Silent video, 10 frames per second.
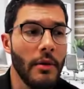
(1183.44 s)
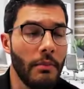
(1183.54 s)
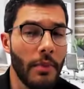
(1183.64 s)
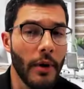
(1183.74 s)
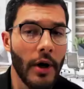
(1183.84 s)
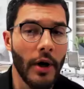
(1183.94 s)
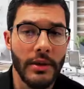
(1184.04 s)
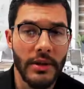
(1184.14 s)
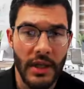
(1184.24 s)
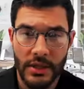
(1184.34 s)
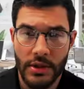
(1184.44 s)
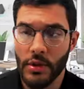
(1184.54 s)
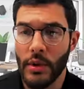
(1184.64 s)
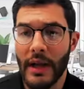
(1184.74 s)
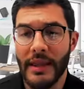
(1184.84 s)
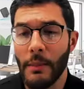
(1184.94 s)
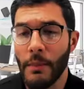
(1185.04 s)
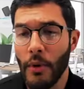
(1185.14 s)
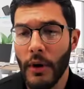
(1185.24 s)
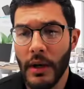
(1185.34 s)
But yes, so at
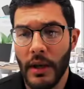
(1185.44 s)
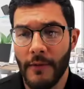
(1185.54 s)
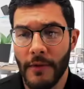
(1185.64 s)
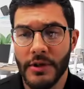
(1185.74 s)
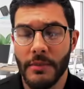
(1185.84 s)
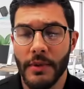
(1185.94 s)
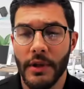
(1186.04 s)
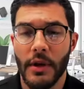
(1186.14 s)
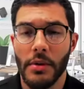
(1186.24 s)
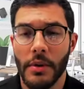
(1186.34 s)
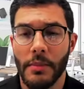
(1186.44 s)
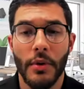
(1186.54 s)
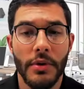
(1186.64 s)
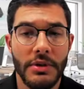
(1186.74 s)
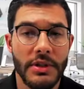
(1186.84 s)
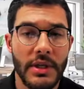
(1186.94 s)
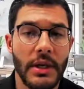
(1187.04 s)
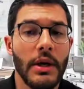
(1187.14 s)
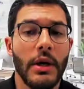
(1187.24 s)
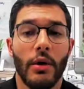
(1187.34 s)
that point, if there's a particular
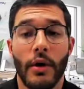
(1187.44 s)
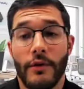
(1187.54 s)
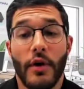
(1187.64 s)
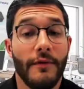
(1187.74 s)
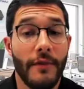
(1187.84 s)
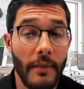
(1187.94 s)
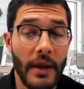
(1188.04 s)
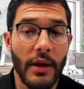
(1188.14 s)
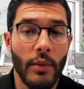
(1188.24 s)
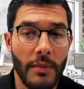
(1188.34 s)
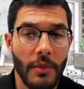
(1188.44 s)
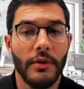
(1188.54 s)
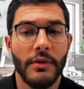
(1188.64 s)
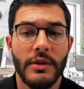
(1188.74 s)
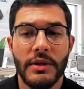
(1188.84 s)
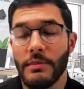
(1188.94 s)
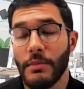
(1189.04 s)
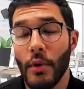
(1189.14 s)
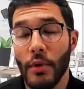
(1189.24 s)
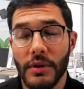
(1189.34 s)
potency, or if you're familiar with
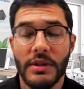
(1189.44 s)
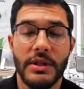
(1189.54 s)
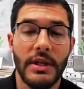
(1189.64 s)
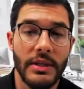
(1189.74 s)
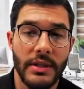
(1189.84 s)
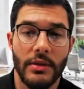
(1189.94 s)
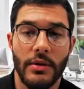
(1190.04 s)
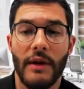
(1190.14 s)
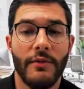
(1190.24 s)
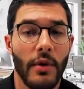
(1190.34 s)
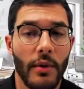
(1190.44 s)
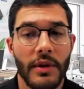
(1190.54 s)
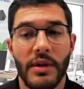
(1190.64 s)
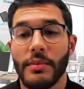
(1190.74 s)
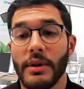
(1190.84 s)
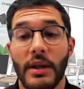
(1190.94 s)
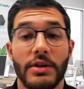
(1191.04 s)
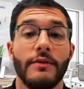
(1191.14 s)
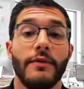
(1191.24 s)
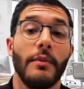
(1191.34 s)
potencies and you have your own
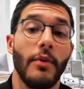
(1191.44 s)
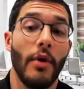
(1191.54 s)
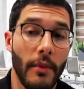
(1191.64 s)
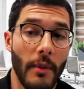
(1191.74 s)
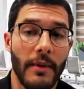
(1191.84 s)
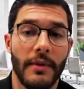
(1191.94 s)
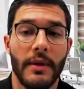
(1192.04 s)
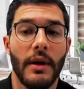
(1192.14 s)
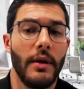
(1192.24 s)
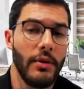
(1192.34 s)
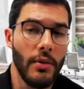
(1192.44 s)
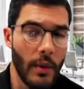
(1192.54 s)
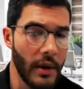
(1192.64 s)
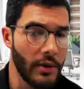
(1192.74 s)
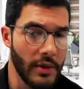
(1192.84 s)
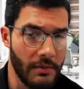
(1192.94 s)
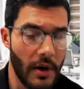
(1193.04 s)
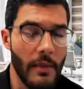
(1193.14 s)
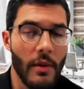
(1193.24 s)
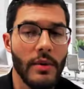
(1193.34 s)
interpretation from homeopathy and you want to
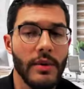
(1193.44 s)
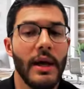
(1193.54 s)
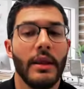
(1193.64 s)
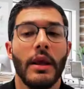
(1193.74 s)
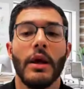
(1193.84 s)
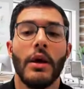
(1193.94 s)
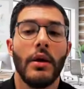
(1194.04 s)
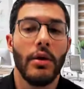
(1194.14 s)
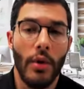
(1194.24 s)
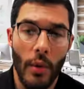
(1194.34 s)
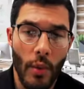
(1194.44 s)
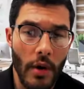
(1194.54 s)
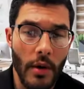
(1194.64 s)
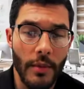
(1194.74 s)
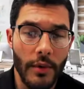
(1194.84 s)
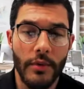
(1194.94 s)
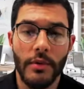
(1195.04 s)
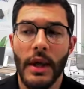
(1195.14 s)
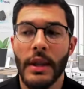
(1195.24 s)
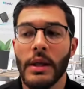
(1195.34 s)
experiment with that, you are welcome to
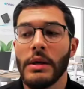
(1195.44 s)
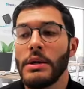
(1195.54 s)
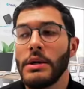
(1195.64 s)
do that.